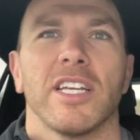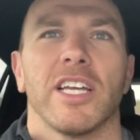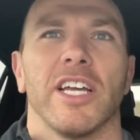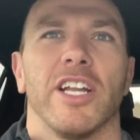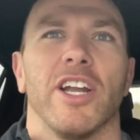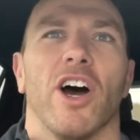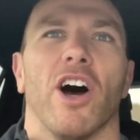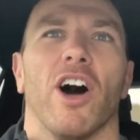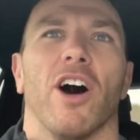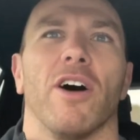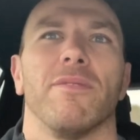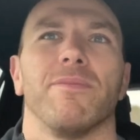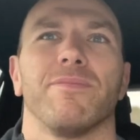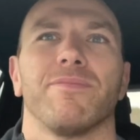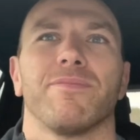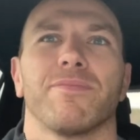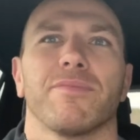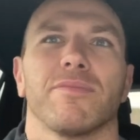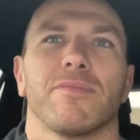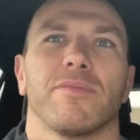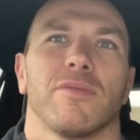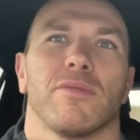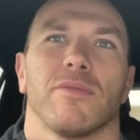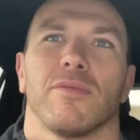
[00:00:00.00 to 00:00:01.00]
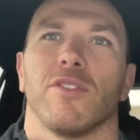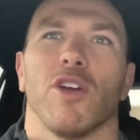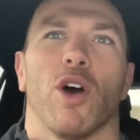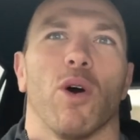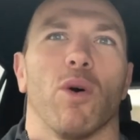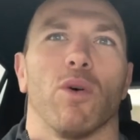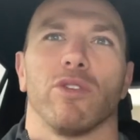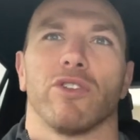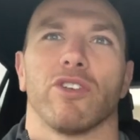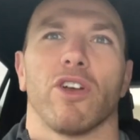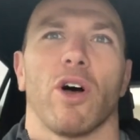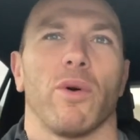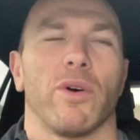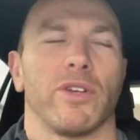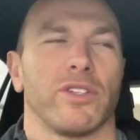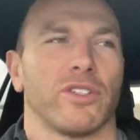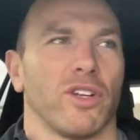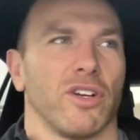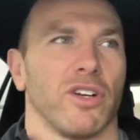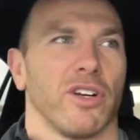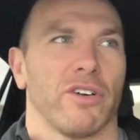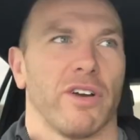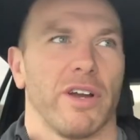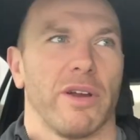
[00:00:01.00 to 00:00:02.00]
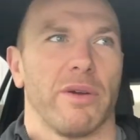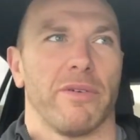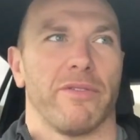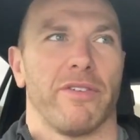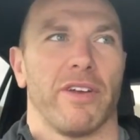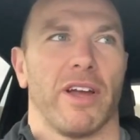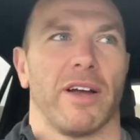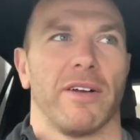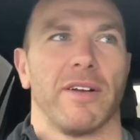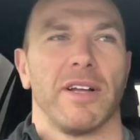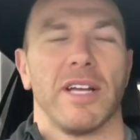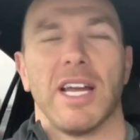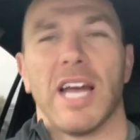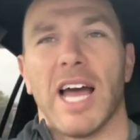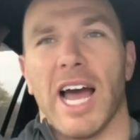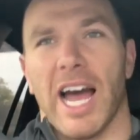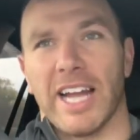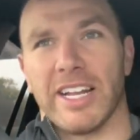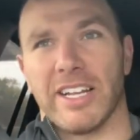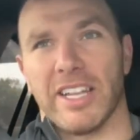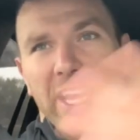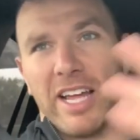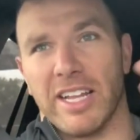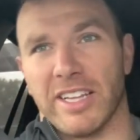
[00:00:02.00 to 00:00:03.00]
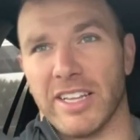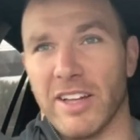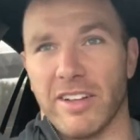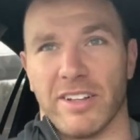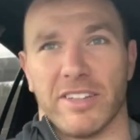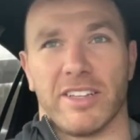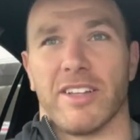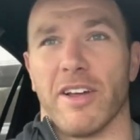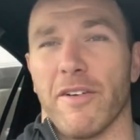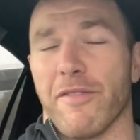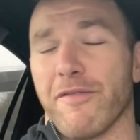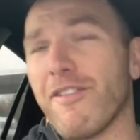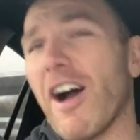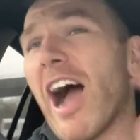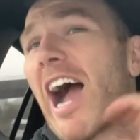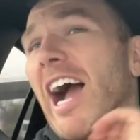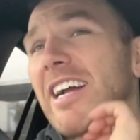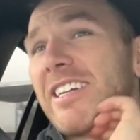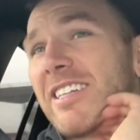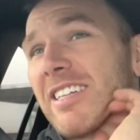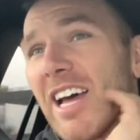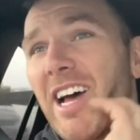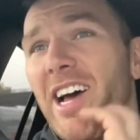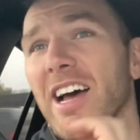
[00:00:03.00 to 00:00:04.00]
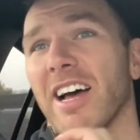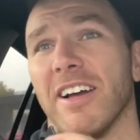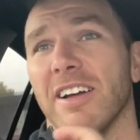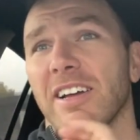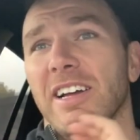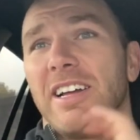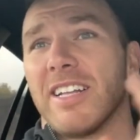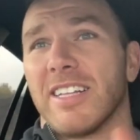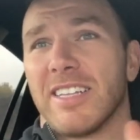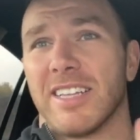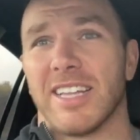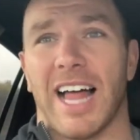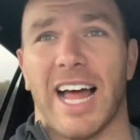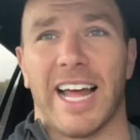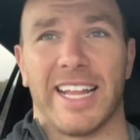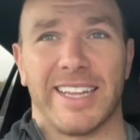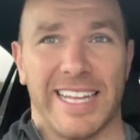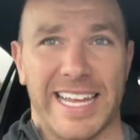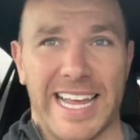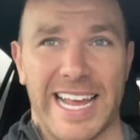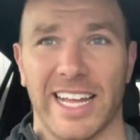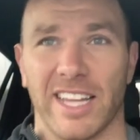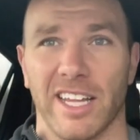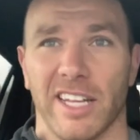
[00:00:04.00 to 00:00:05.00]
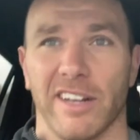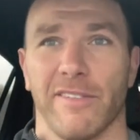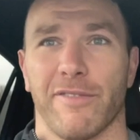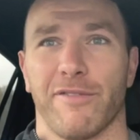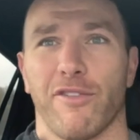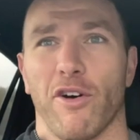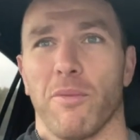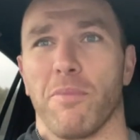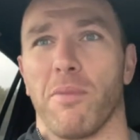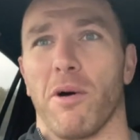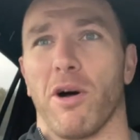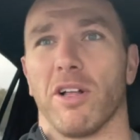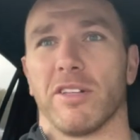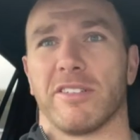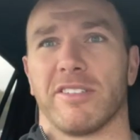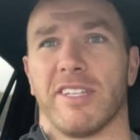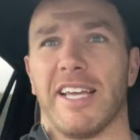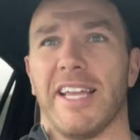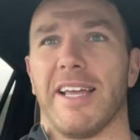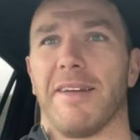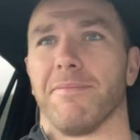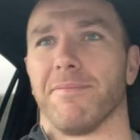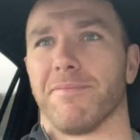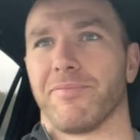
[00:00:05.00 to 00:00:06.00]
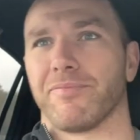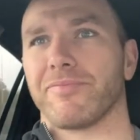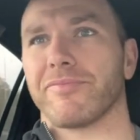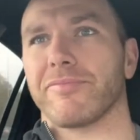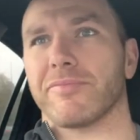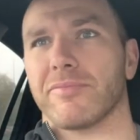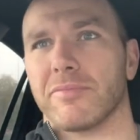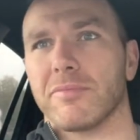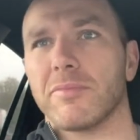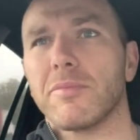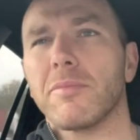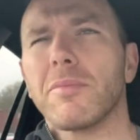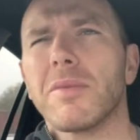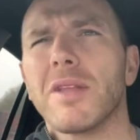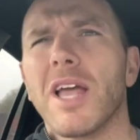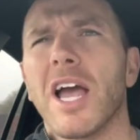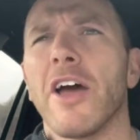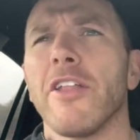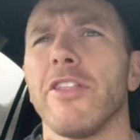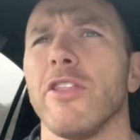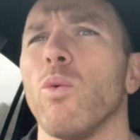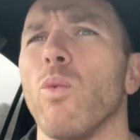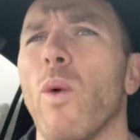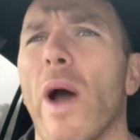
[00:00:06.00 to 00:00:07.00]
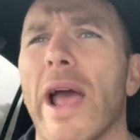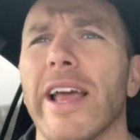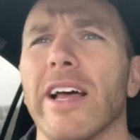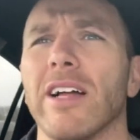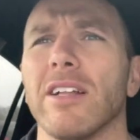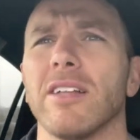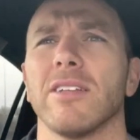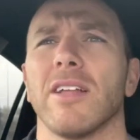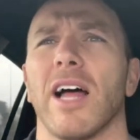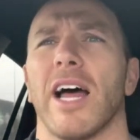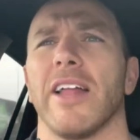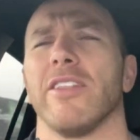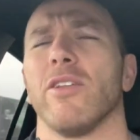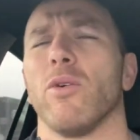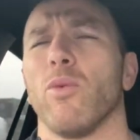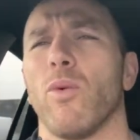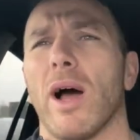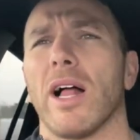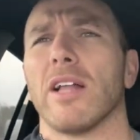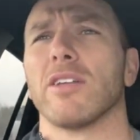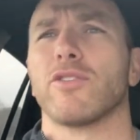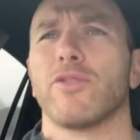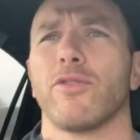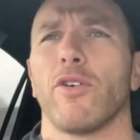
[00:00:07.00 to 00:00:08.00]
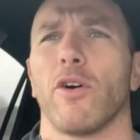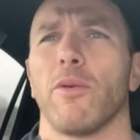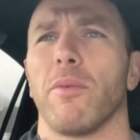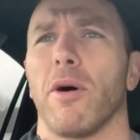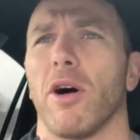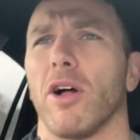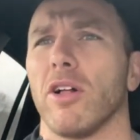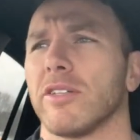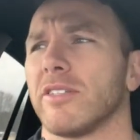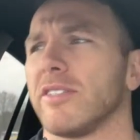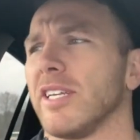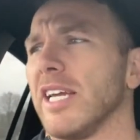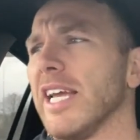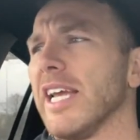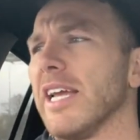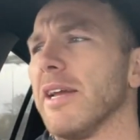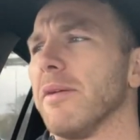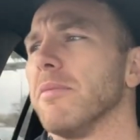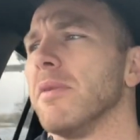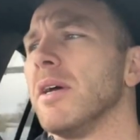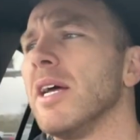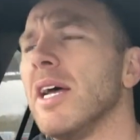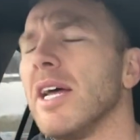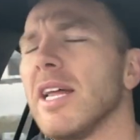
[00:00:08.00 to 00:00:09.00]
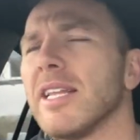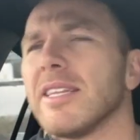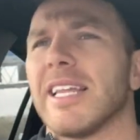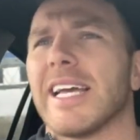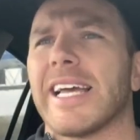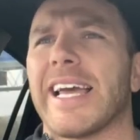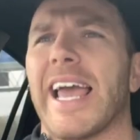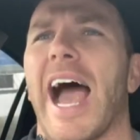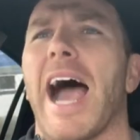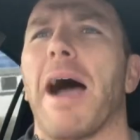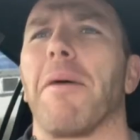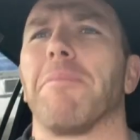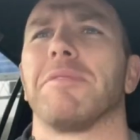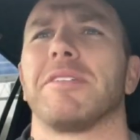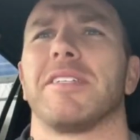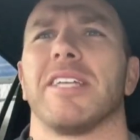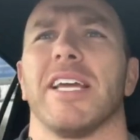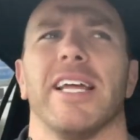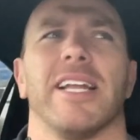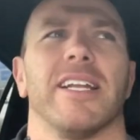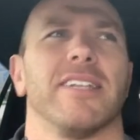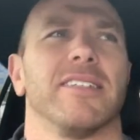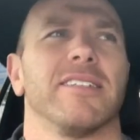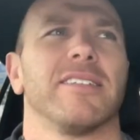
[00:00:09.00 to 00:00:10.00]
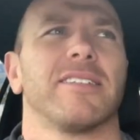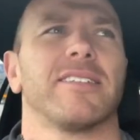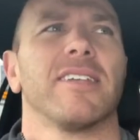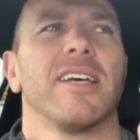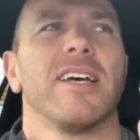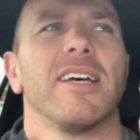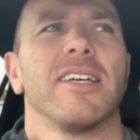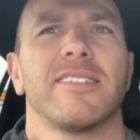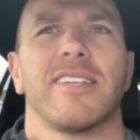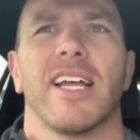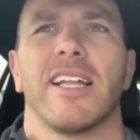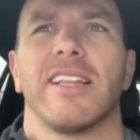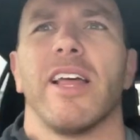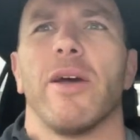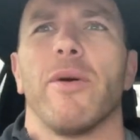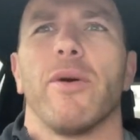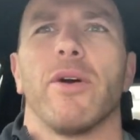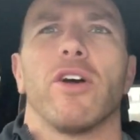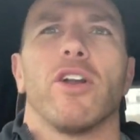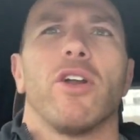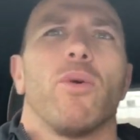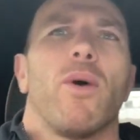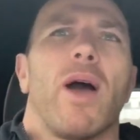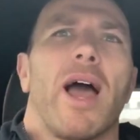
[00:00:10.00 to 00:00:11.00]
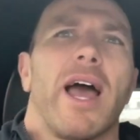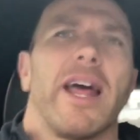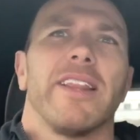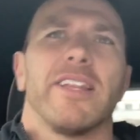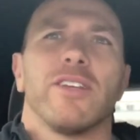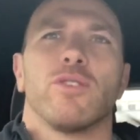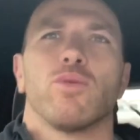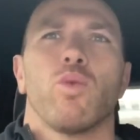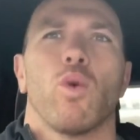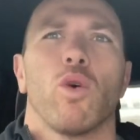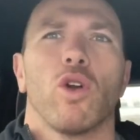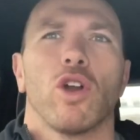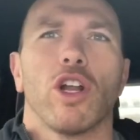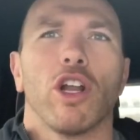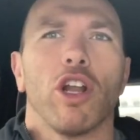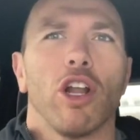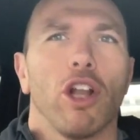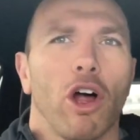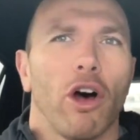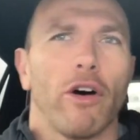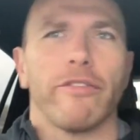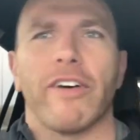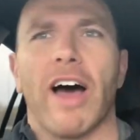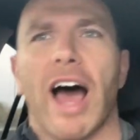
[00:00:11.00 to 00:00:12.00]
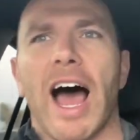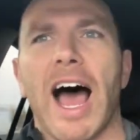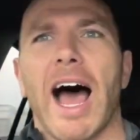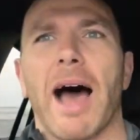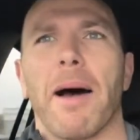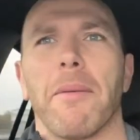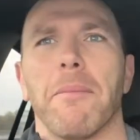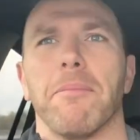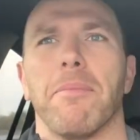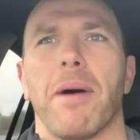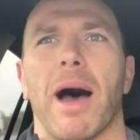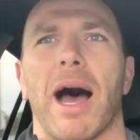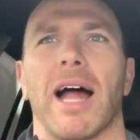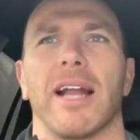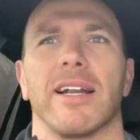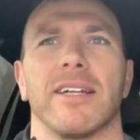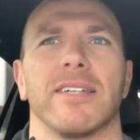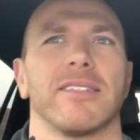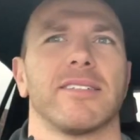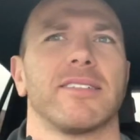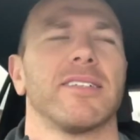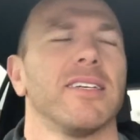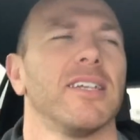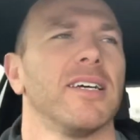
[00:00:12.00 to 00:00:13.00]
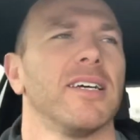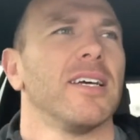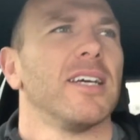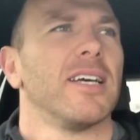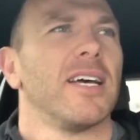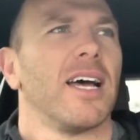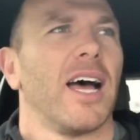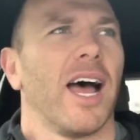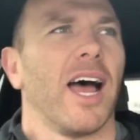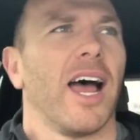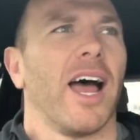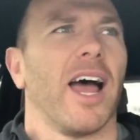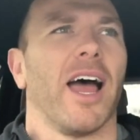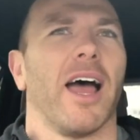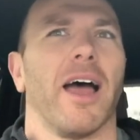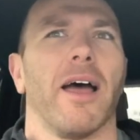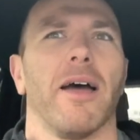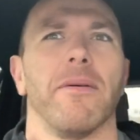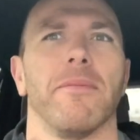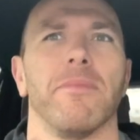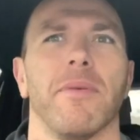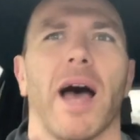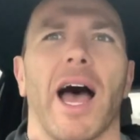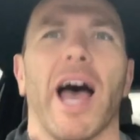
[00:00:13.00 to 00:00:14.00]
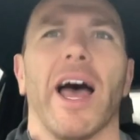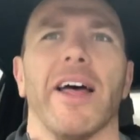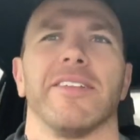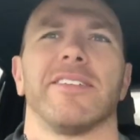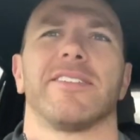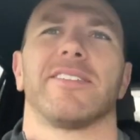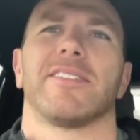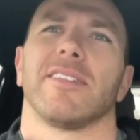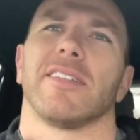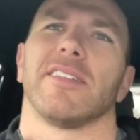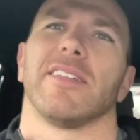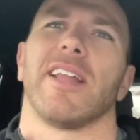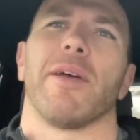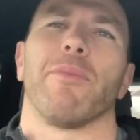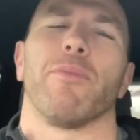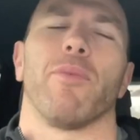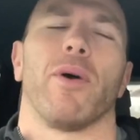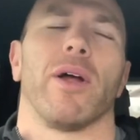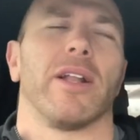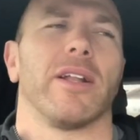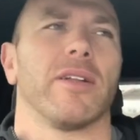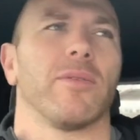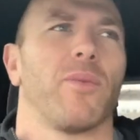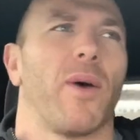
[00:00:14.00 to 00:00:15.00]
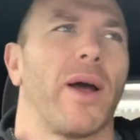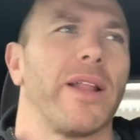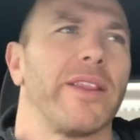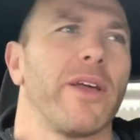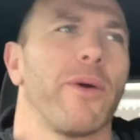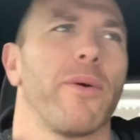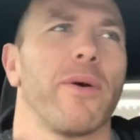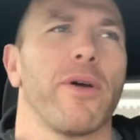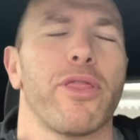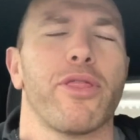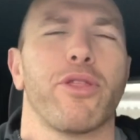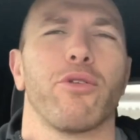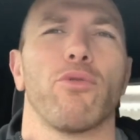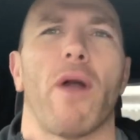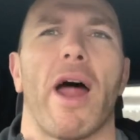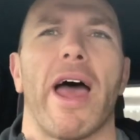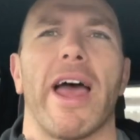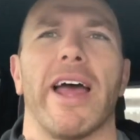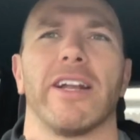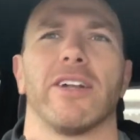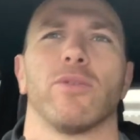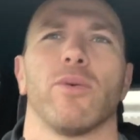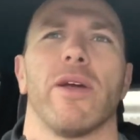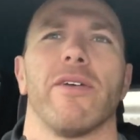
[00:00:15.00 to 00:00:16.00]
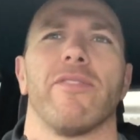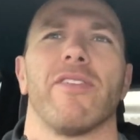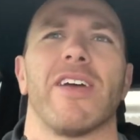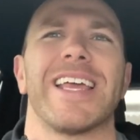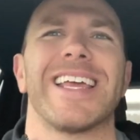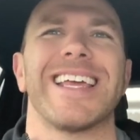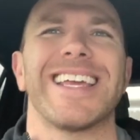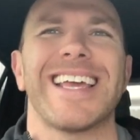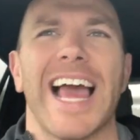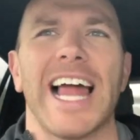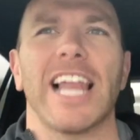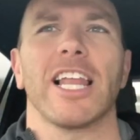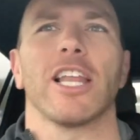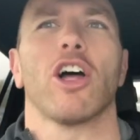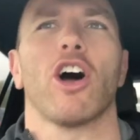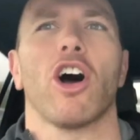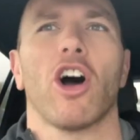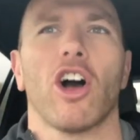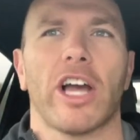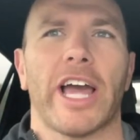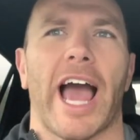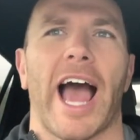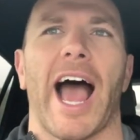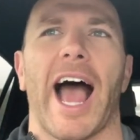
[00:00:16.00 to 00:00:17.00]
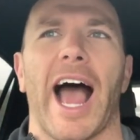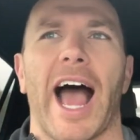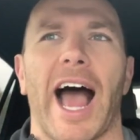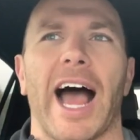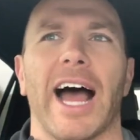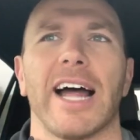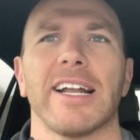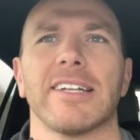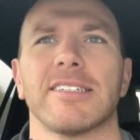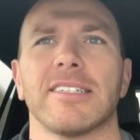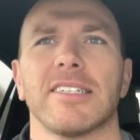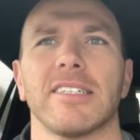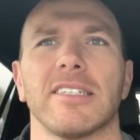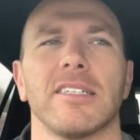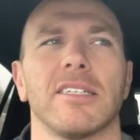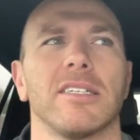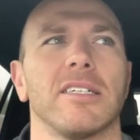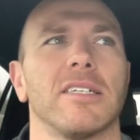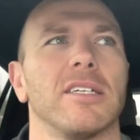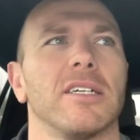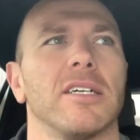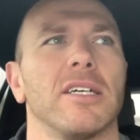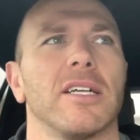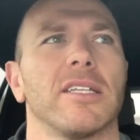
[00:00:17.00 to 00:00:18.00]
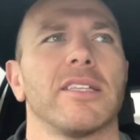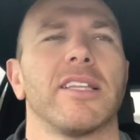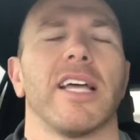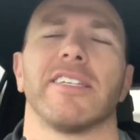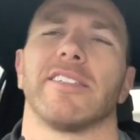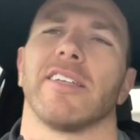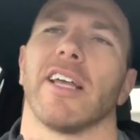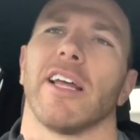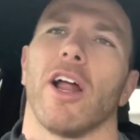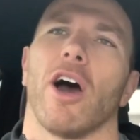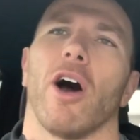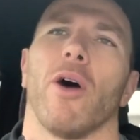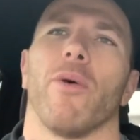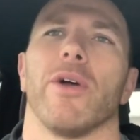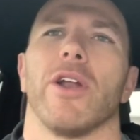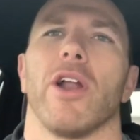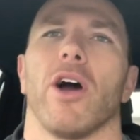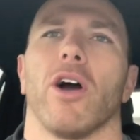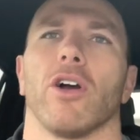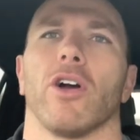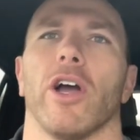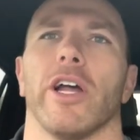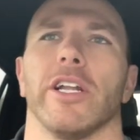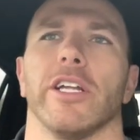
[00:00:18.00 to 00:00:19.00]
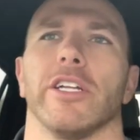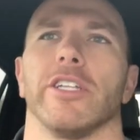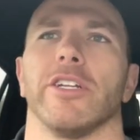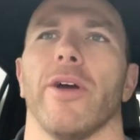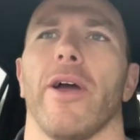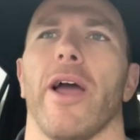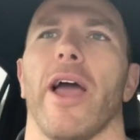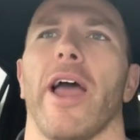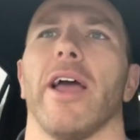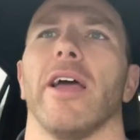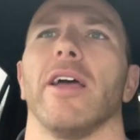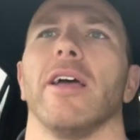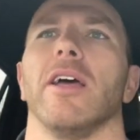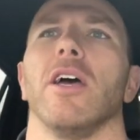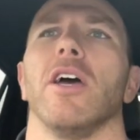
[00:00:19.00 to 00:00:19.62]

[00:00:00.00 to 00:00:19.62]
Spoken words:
you know, no one's always going to agree with you. And the fact that, like, the England football team and the Wales and the Welsh football team, the captains said they were going to wear this One Love armband, and then when they were threatened with a yellow card, they said, "Oh, we're not going to do it."